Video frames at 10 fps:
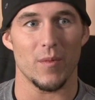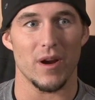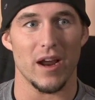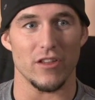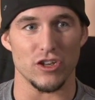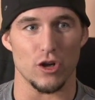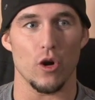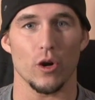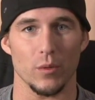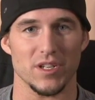then
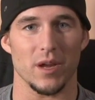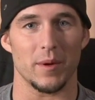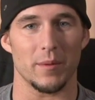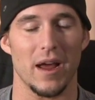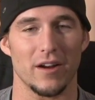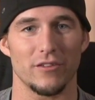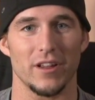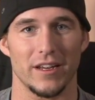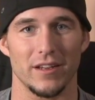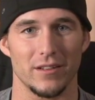Joker was coming back for
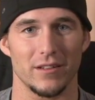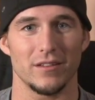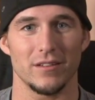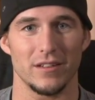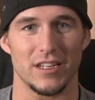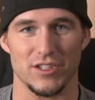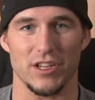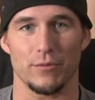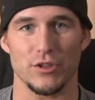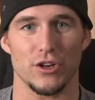like his
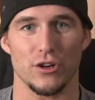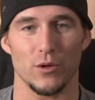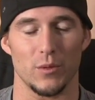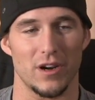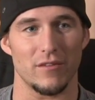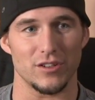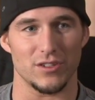like return or whatever.